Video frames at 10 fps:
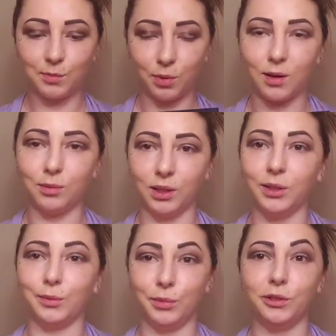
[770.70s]
probably
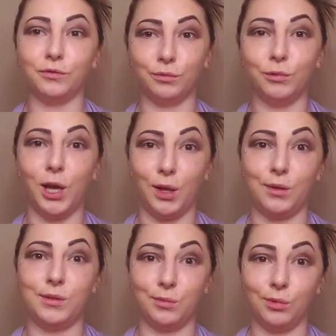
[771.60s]
gonna be from the
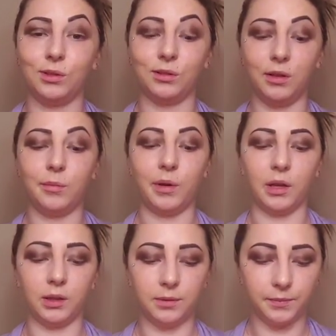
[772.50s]
Alice in Wonderland
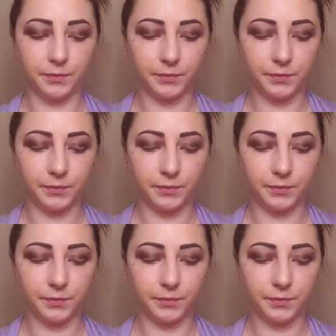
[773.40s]
palette.